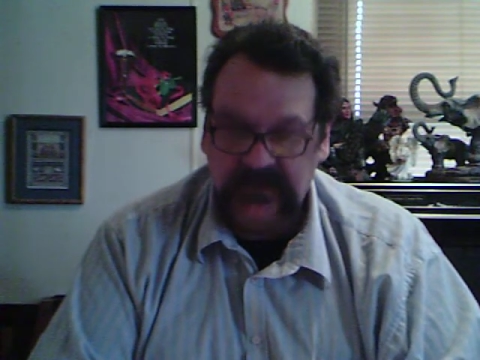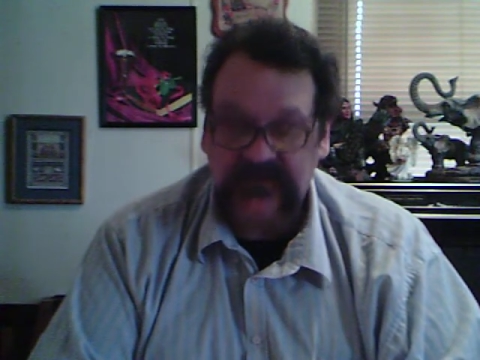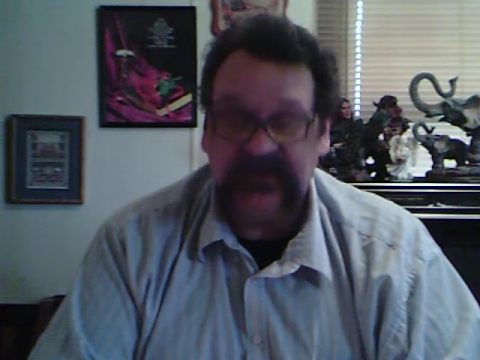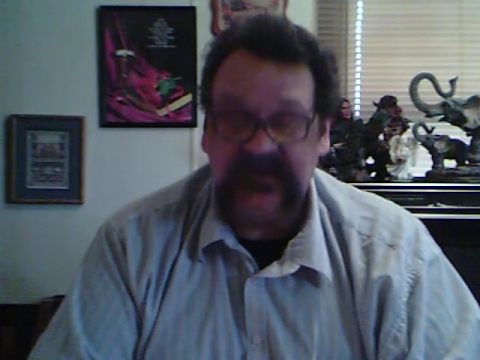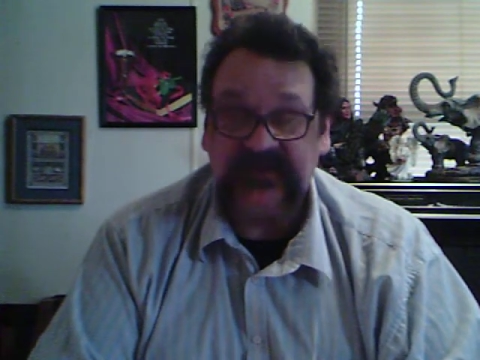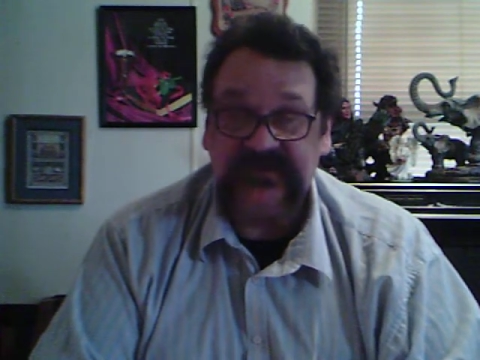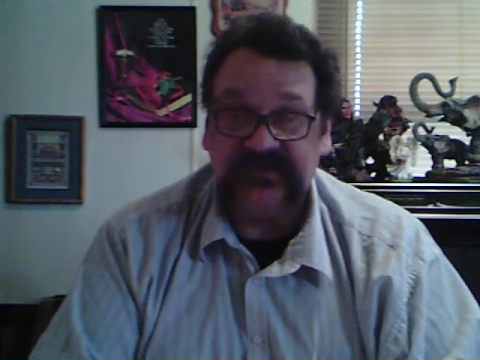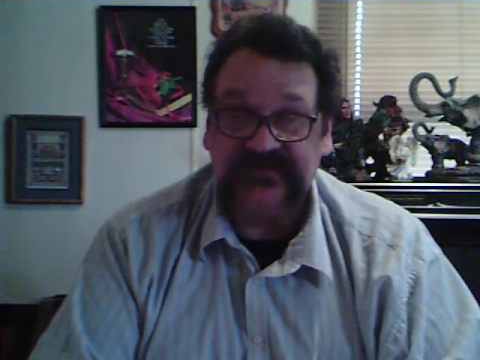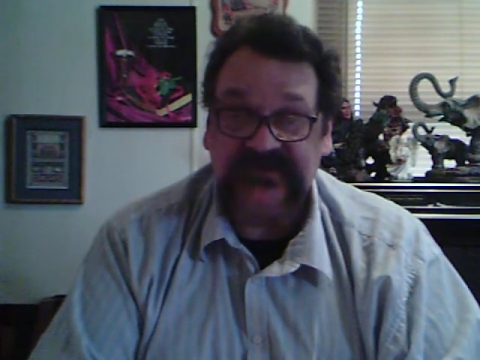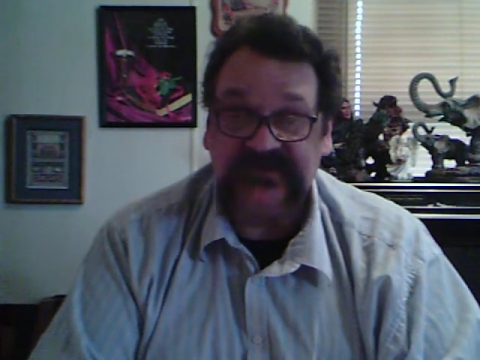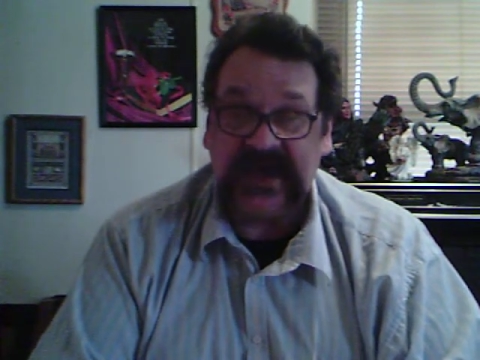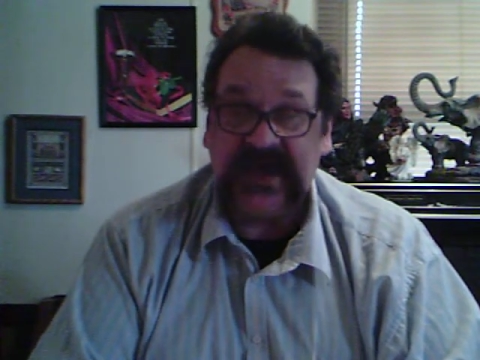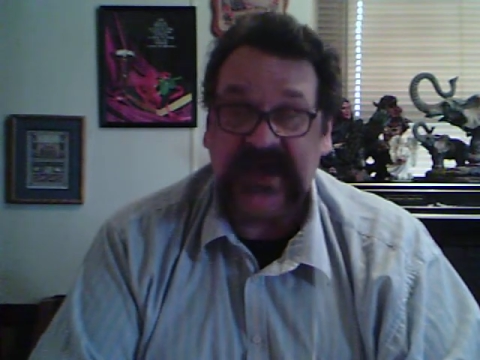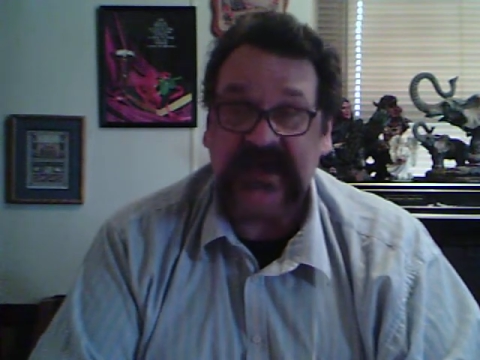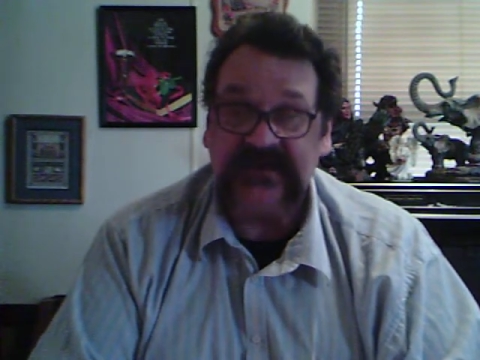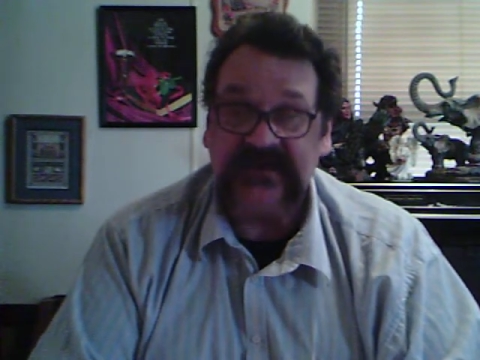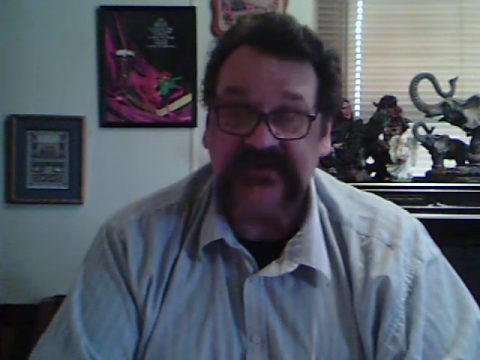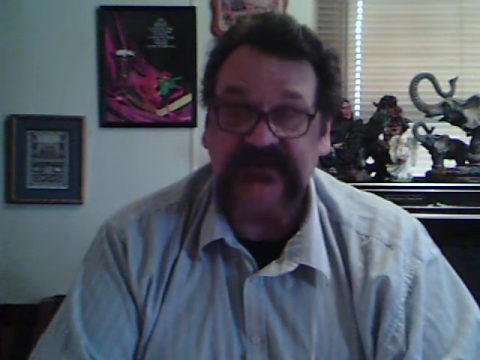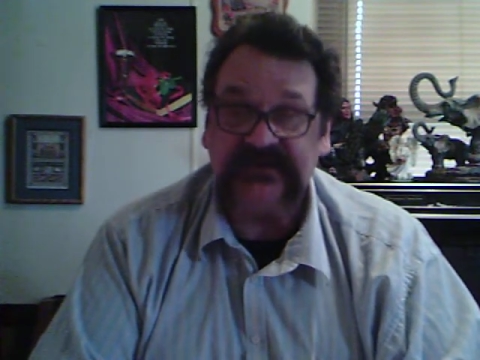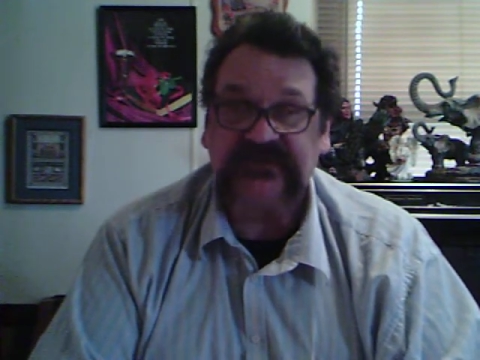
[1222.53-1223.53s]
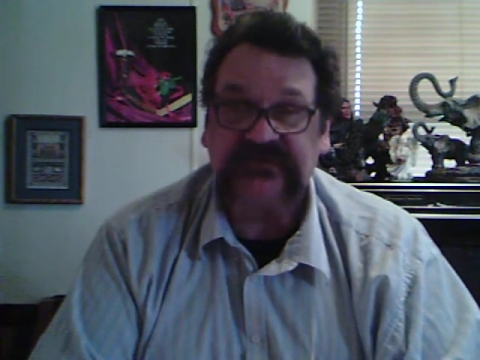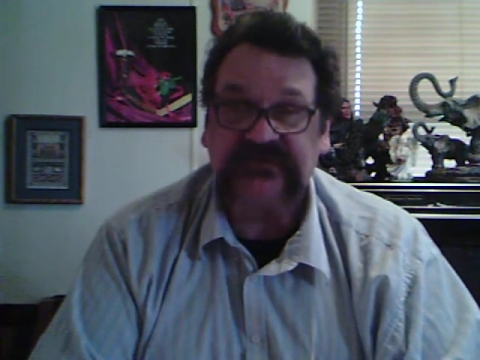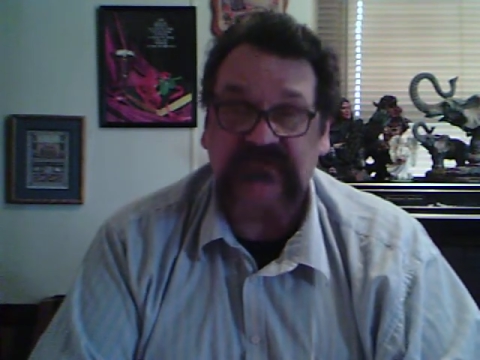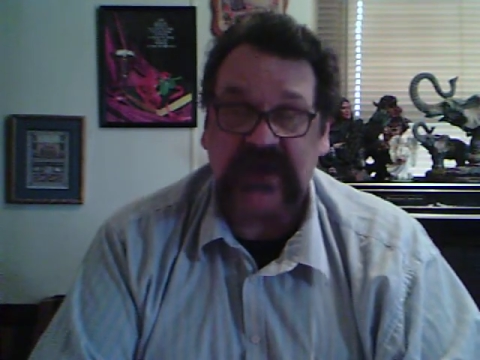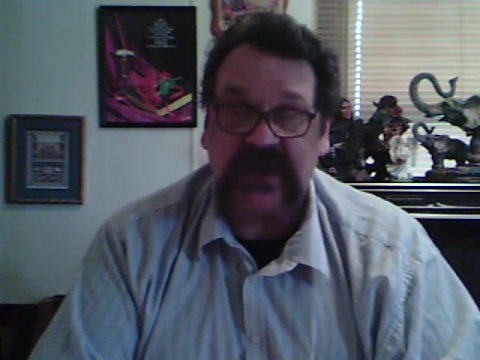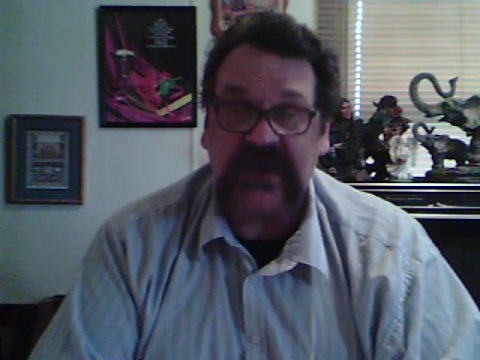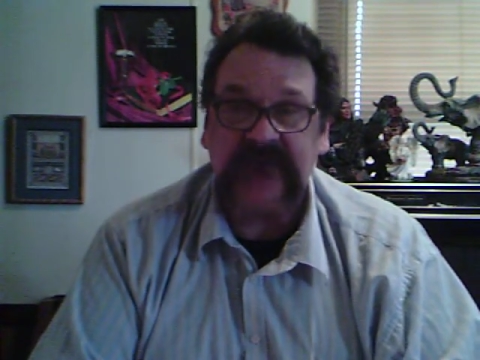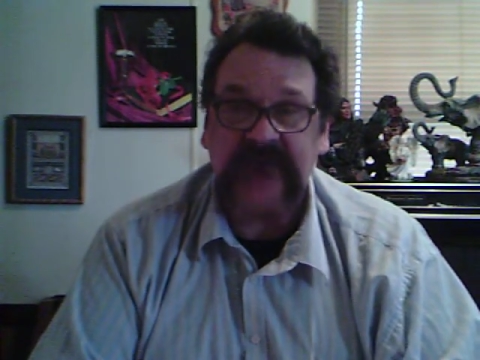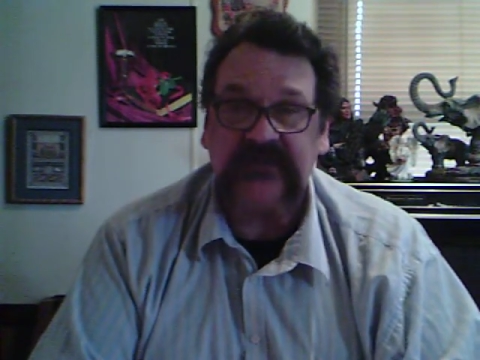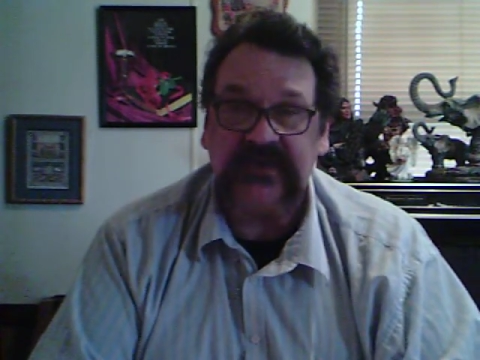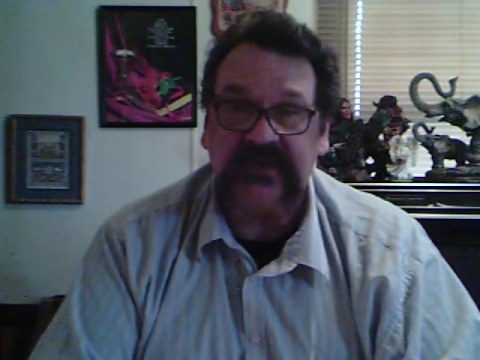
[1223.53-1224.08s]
the design did strike